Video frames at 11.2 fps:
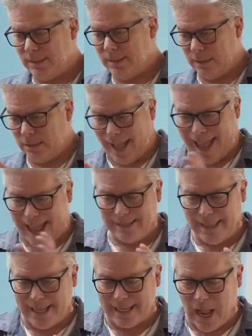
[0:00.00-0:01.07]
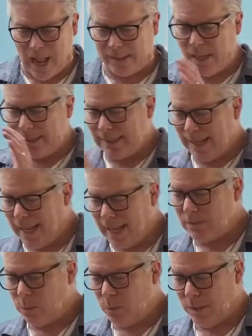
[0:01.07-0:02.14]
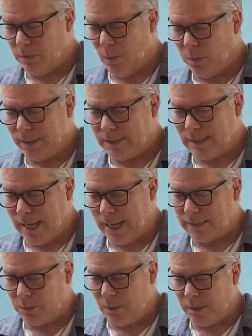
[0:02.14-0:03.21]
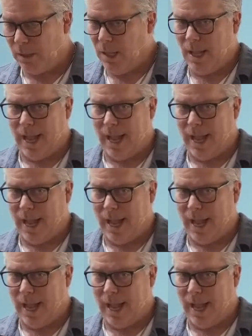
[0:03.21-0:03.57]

deal. Add that on. God's will. Well, what is God's will?